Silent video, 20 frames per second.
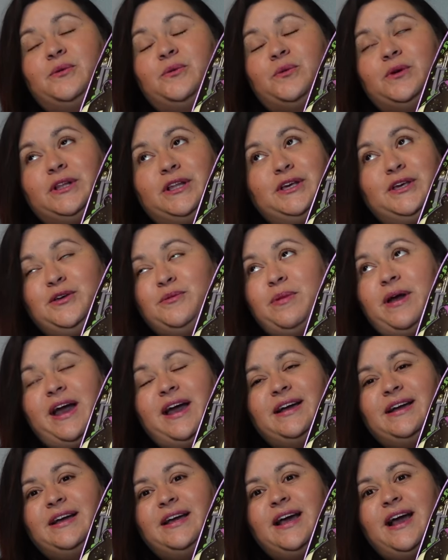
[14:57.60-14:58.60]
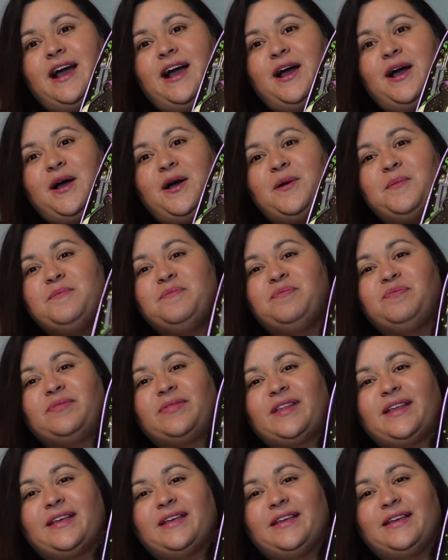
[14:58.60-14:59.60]
really cute bag. Um,
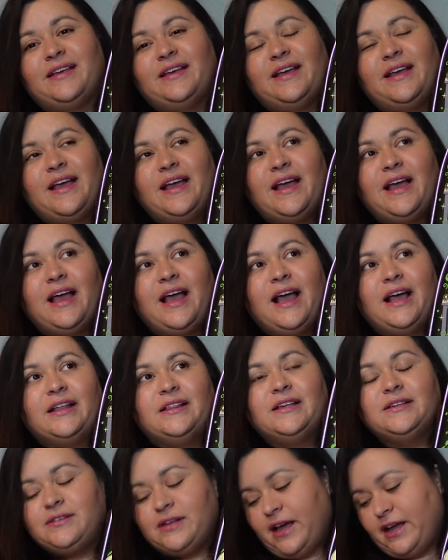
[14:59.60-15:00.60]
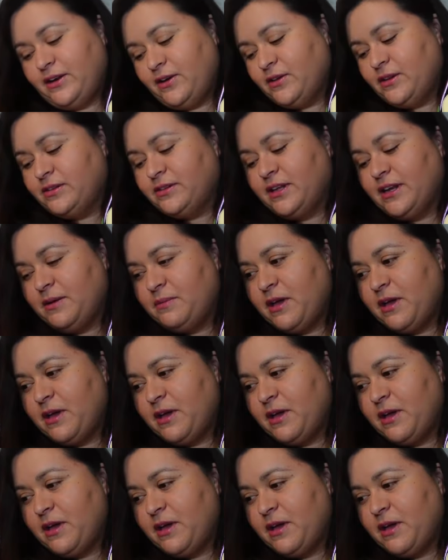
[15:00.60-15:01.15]
this I know this is gonna